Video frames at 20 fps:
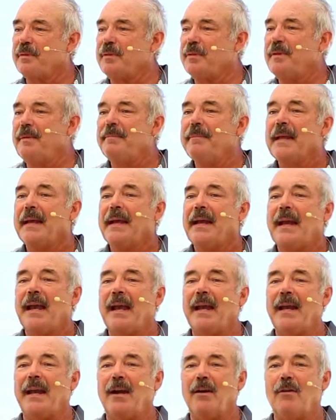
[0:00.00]
food
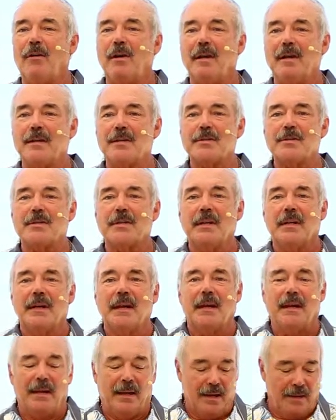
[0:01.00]
and here he is
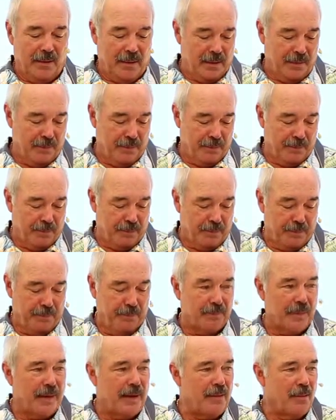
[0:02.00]

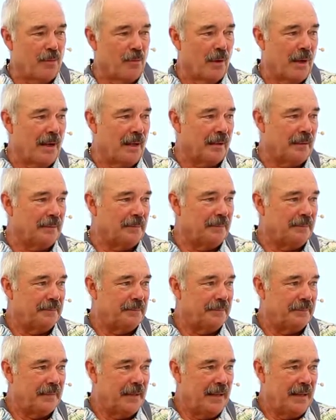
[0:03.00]
by the well,
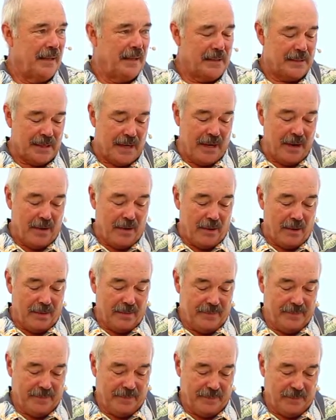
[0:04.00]
tired,
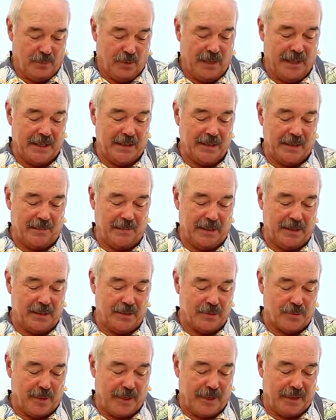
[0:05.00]
wanting something
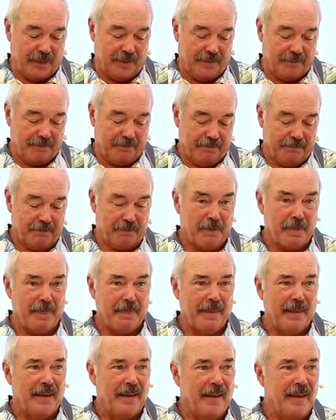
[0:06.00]
to drink.
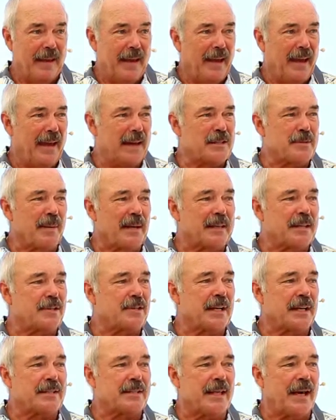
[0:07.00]
And it's about
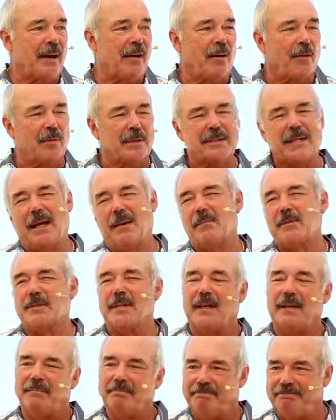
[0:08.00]
the sixth hour. What time
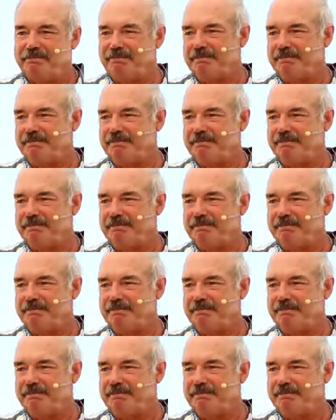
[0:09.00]
is that?